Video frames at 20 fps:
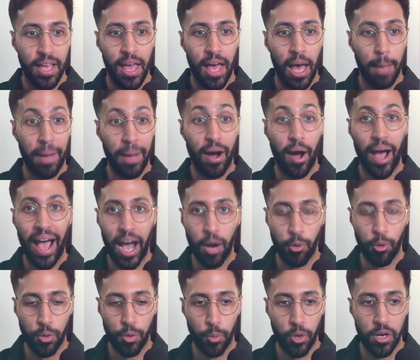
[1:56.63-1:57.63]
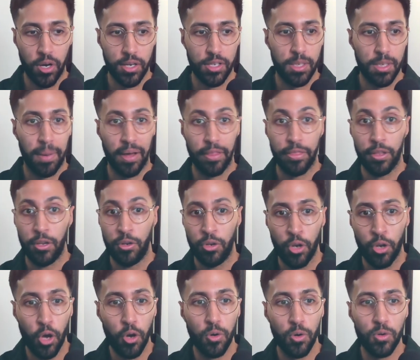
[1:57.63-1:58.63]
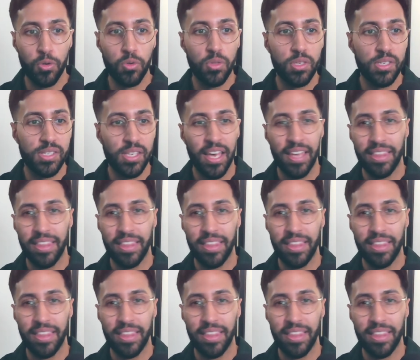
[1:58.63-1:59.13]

about how it works, about the nodes,